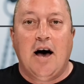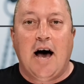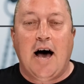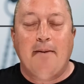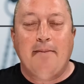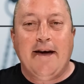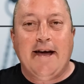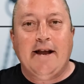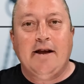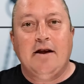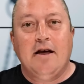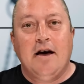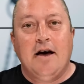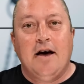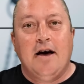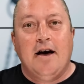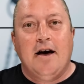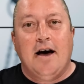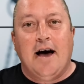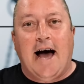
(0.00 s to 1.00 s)
I mean,
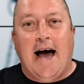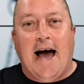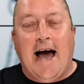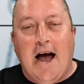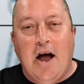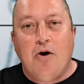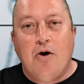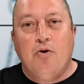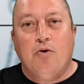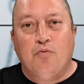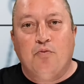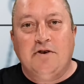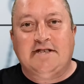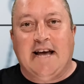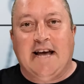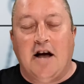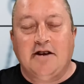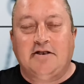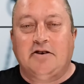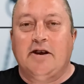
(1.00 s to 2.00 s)
I
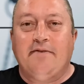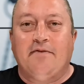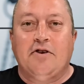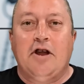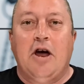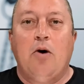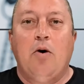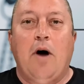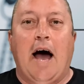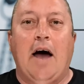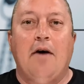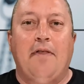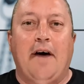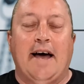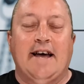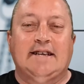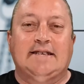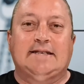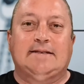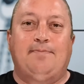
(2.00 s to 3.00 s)
don't even know how
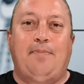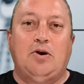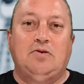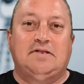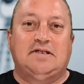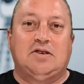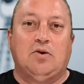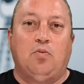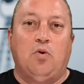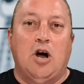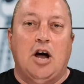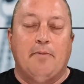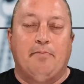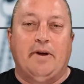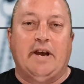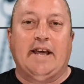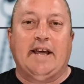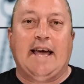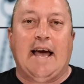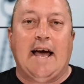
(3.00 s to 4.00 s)
that is supposed to work,
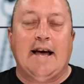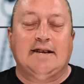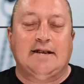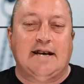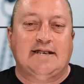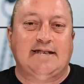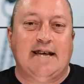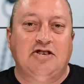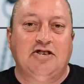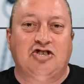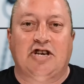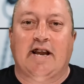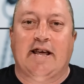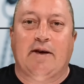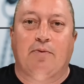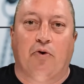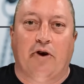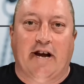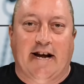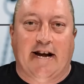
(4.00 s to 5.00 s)
but essentially
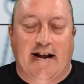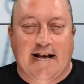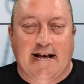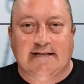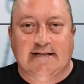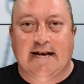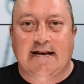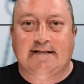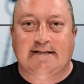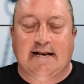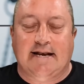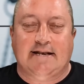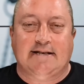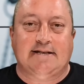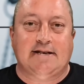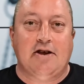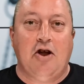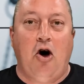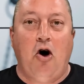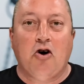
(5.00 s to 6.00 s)
what it is it
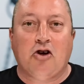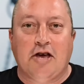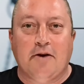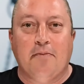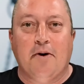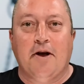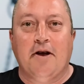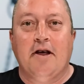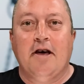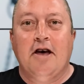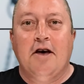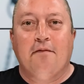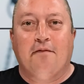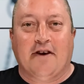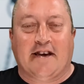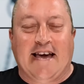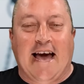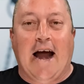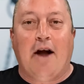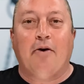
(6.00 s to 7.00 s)
is an argument
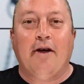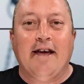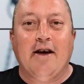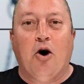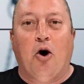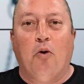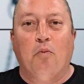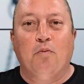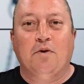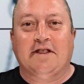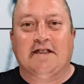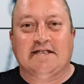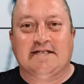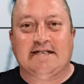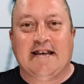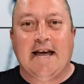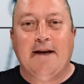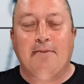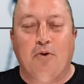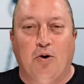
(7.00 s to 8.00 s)
for carrying on with the
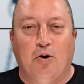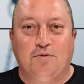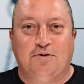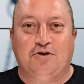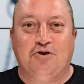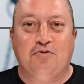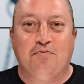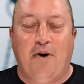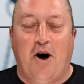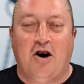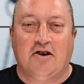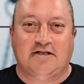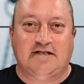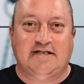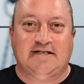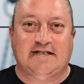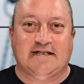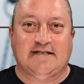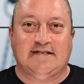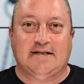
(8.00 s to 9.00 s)
same old
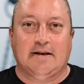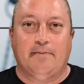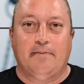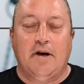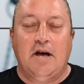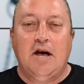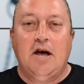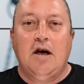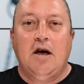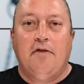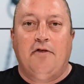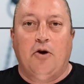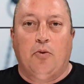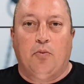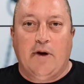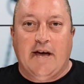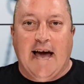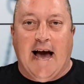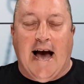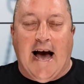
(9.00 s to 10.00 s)
two-party system that
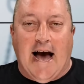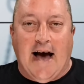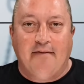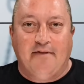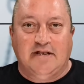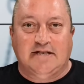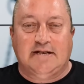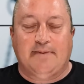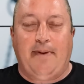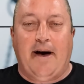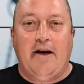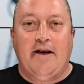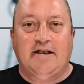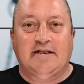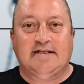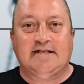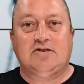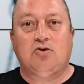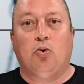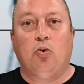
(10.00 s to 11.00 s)
we have. It's about
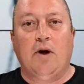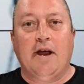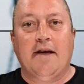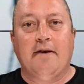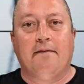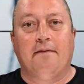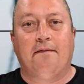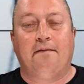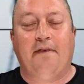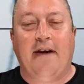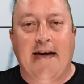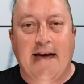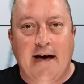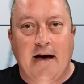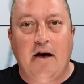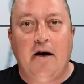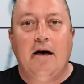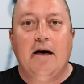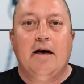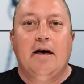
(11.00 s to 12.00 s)
installing
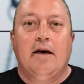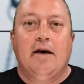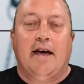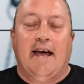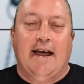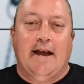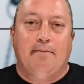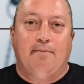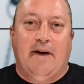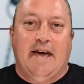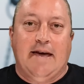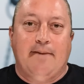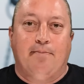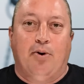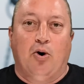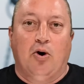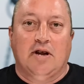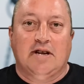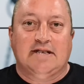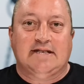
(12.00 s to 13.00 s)
fear in
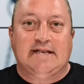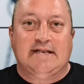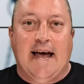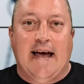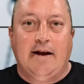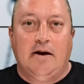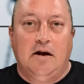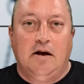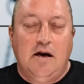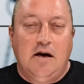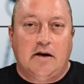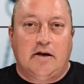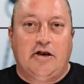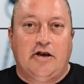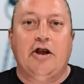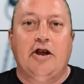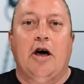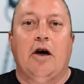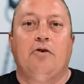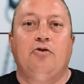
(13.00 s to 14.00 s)
people and saying, look,
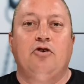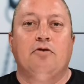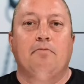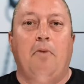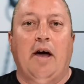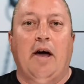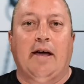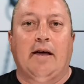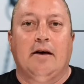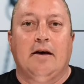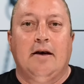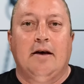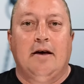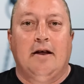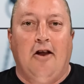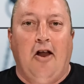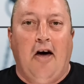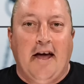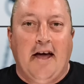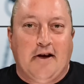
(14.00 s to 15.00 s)
you might
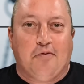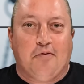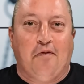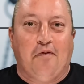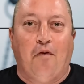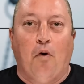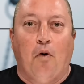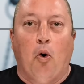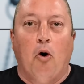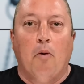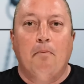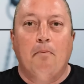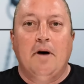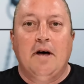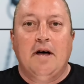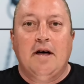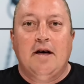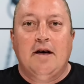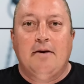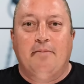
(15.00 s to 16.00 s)
like reform,
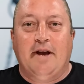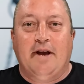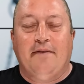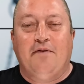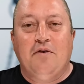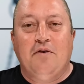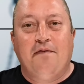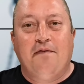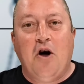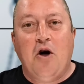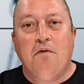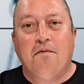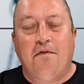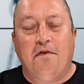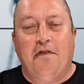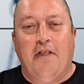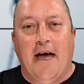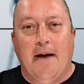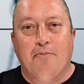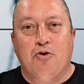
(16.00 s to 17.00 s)
but if you vote
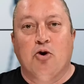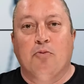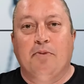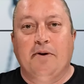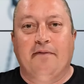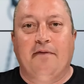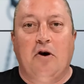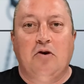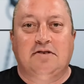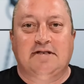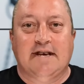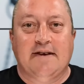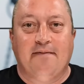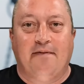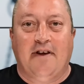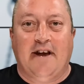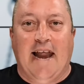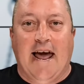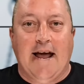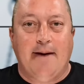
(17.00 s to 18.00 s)
for them, you'll be voting
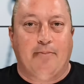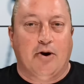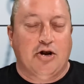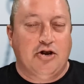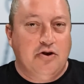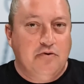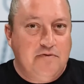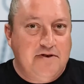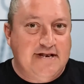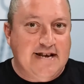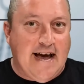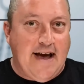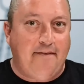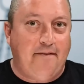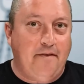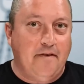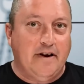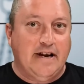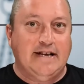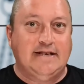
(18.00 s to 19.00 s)
for Labour, and you
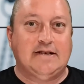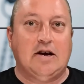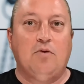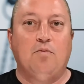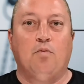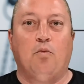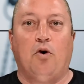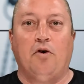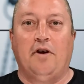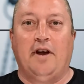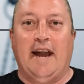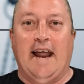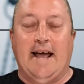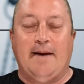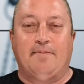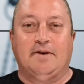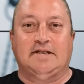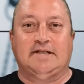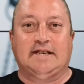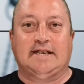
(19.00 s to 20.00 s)
definitely don't want
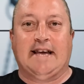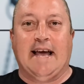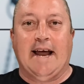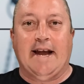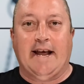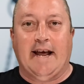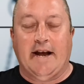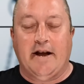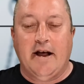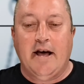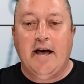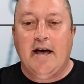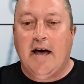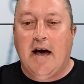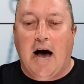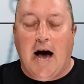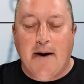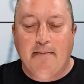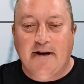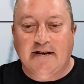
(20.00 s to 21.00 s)
Labour to get in.
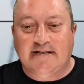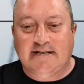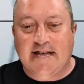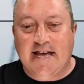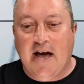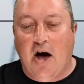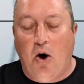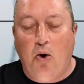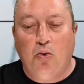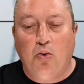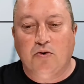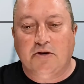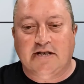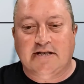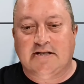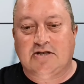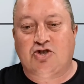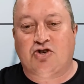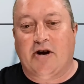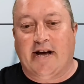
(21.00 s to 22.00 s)
It's the
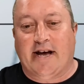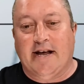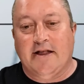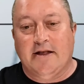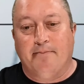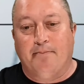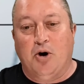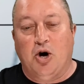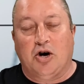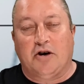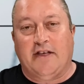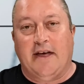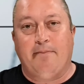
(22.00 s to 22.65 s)
oldest trick in the book.